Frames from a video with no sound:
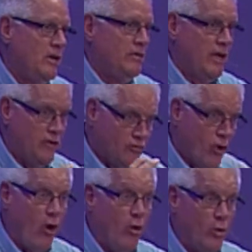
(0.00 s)
that is
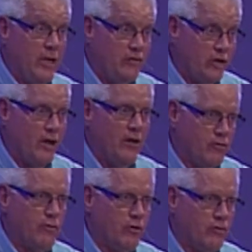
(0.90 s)
always a
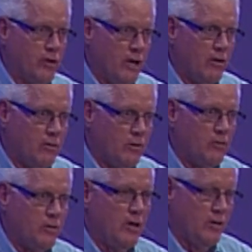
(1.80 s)
controversial area,
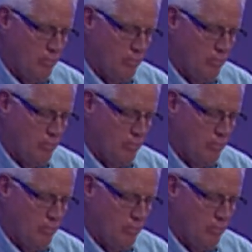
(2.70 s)
which is the area of